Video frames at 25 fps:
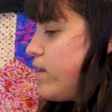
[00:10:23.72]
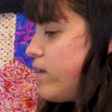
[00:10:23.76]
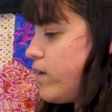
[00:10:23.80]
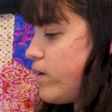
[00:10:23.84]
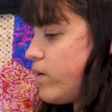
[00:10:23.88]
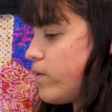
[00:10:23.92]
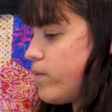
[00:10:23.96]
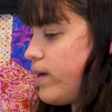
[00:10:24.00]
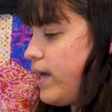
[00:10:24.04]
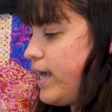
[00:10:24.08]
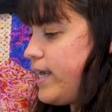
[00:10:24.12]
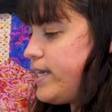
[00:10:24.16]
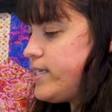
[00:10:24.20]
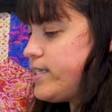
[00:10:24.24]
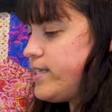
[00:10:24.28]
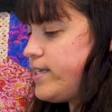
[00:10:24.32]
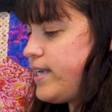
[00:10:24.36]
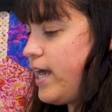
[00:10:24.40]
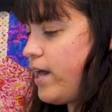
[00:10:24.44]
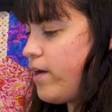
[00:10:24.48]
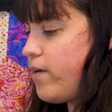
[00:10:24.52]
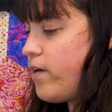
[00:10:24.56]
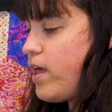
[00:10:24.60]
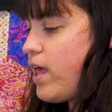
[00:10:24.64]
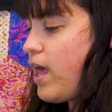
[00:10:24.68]
All right.
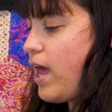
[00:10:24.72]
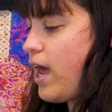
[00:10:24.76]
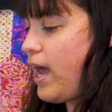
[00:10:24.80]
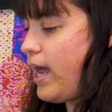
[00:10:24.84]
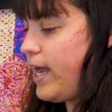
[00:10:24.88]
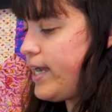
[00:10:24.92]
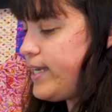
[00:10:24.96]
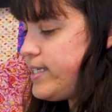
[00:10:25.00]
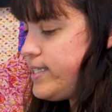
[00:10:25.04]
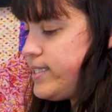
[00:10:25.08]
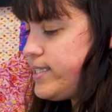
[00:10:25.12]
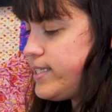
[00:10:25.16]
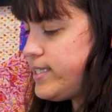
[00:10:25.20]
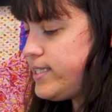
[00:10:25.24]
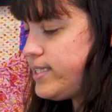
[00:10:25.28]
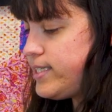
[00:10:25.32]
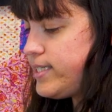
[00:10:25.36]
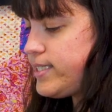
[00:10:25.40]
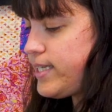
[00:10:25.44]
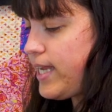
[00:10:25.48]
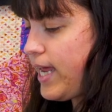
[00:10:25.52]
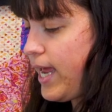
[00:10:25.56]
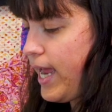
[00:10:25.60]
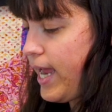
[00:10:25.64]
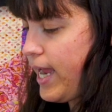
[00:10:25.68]
Now, I did
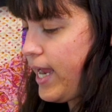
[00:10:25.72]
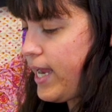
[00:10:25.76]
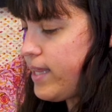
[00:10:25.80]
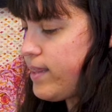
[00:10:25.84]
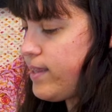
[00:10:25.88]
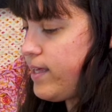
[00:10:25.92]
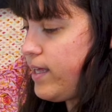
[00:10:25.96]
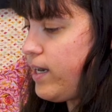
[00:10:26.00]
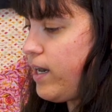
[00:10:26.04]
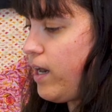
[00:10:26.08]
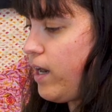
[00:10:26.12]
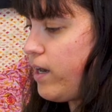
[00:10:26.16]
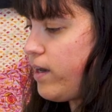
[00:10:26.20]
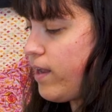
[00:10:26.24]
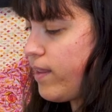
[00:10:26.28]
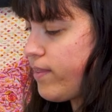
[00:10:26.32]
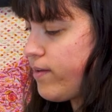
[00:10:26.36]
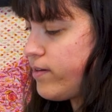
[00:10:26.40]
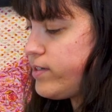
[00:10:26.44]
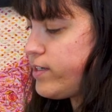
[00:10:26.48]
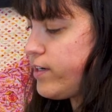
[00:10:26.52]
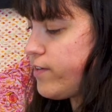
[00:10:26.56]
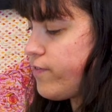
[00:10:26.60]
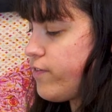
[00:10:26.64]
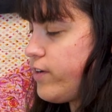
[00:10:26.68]
say that
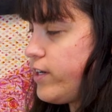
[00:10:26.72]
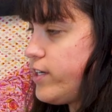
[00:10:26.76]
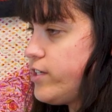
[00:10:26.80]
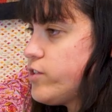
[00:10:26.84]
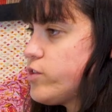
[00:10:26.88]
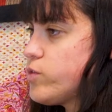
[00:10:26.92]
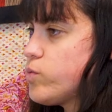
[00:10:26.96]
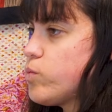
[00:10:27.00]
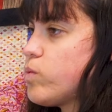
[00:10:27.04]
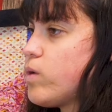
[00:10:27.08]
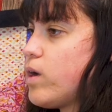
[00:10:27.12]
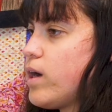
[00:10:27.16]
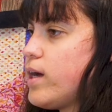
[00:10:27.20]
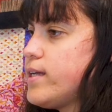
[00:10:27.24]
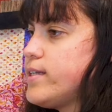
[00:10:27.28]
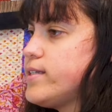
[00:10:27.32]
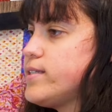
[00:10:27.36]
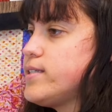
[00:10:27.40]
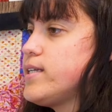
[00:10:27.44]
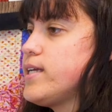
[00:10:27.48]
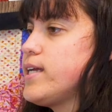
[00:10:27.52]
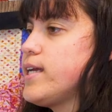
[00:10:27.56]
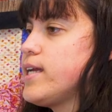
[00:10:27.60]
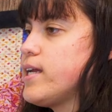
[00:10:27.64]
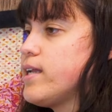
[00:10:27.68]
another difference
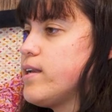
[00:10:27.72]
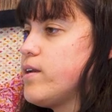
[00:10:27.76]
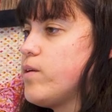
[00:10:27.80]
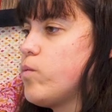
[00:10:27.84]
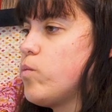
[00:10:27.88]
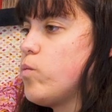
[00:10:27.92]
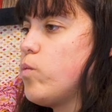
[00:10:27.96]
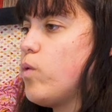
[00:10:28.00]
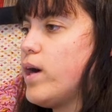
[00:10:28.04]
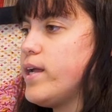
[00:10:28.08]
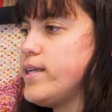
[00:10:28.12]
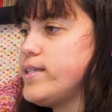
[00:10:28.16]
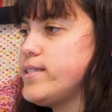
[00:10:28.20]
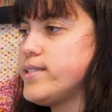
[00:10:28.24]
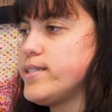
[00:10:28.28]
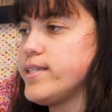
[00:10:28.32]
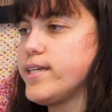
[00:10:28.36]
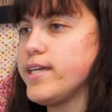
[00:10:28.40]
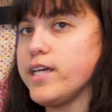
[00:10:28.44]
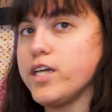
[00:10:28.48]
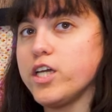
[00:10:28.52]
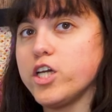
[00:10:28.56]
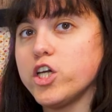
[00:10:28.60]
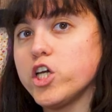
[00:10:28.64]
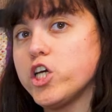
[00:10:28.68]
was in what's
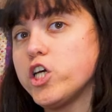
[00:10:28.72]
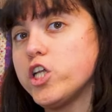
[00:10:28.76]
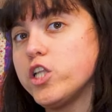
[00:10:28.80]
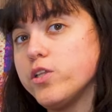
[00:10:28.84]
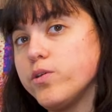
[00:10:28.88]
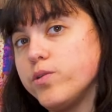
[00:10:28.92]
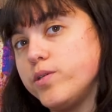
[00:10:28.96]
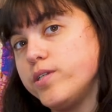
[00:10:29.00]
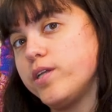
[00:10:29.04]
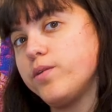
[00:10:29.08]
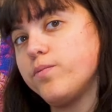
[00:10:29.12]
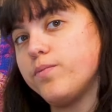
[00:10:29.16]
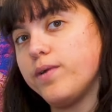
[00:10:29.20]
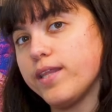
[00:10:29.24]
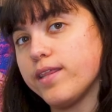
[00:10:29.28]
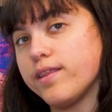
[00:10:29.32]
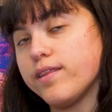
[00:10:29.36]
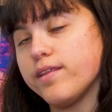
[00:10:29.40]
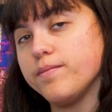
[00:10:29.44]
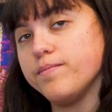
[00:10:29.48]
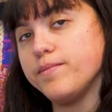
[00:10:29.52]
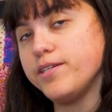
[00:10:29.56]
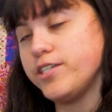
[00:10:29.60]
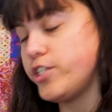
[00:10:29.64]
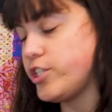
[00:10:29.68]
included with
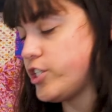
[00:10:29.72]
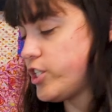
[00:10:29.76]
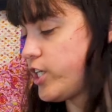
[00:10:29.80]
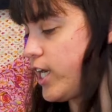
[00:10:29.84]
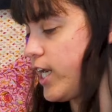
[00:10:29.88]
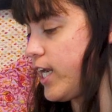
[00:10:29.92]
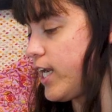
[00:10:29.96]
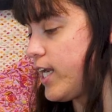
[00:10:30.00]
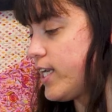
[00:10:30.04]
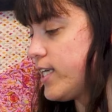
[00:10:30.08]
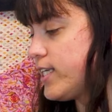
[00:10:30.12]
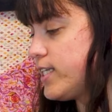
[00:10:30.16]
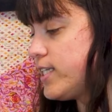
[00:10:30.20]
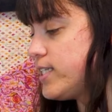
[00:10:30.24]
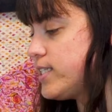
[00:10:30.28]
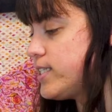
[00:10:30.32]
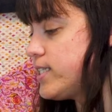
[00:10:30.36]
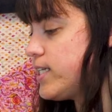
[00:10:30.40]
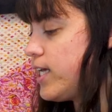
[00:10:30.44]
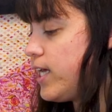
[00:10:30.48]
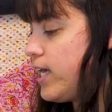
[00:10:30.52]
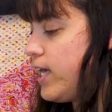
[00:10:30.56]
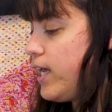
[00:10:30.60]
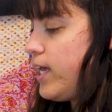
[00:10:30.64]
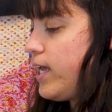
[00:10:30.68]
the
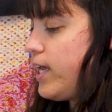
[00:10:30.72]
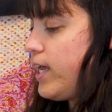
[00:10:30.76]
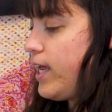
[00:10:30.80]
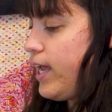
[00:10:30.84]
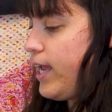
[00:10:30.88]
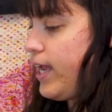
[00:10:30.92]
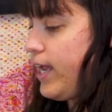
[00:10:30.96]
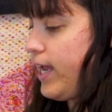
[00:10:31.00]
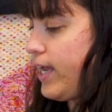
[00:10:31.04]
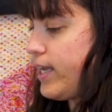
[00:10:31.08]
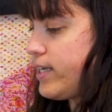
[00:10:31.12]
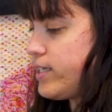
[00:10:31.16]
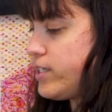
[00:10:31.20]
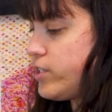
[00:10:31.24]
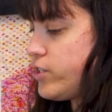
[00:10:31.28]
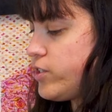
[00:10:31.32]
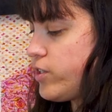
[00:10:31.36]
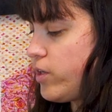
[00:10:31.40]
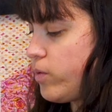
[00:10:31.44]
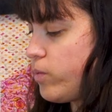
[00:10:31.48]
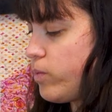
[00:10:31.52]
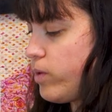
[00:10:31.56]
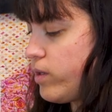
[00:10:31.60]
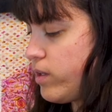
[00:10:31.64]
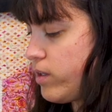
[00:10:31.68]
machines. And
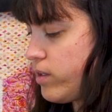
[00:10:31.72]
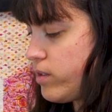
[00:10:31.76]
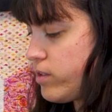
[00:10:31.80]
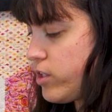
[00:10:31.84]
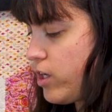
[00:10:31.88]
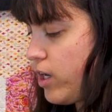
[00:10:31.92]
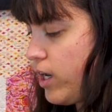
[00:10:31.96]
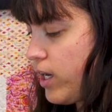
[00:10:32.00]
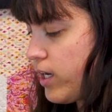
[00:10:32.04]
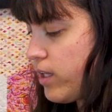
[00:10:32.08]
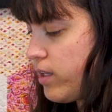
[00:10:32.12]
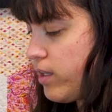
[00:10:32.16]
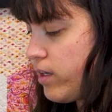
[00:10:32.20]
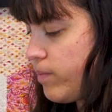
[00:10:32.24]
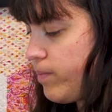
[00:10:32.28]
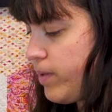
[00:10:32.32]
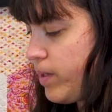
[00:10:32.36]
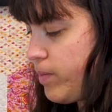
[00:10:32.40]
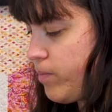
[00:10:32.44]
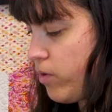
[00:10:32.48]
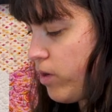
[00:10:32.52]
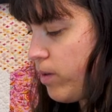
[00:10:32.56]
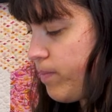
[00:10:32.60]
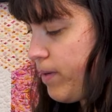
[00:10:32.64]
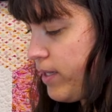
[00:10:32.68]
so we'll talk a little
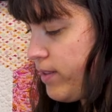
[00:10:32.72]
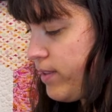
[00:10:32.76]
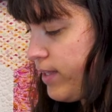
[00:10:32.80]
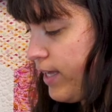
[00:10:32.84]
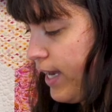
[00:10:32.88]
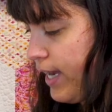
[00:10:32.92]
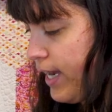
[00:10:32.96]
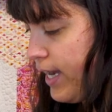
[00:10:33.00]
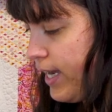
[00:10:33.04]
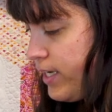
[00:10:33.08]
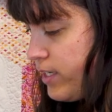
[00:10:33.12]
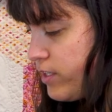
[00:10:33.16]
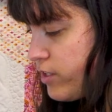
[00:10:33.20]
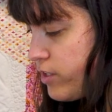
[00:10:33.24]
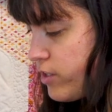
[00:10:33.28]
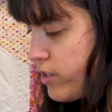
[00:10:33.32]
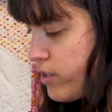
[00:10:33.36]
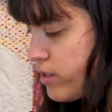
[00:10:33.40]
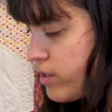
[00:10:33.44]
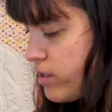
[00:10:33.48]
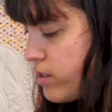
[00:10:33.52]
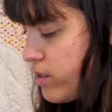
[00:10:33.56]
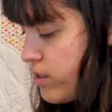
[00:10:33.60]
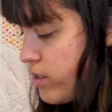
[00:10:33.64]
bit more about that.